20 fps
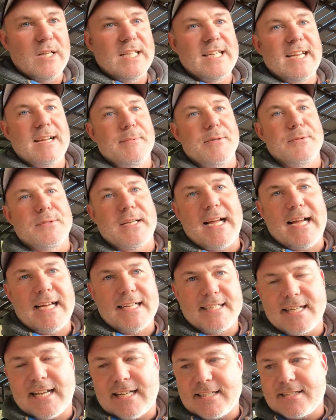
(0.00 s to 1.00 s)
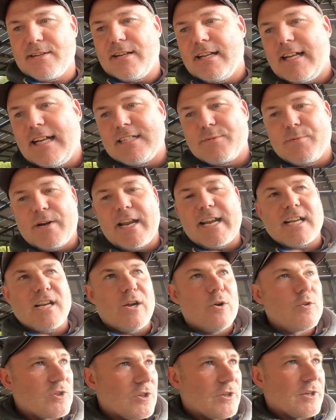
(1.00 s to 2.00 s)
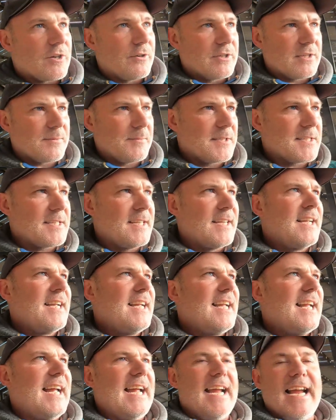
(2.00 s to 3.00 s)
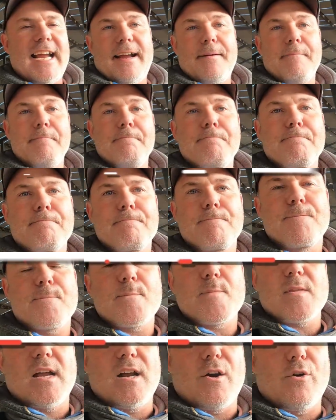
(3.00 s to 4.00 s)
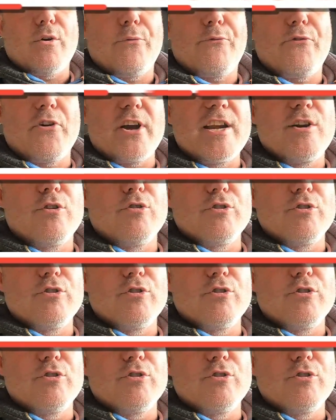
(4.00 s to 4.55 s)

We'll think about that as we get closer to Christmas, or a free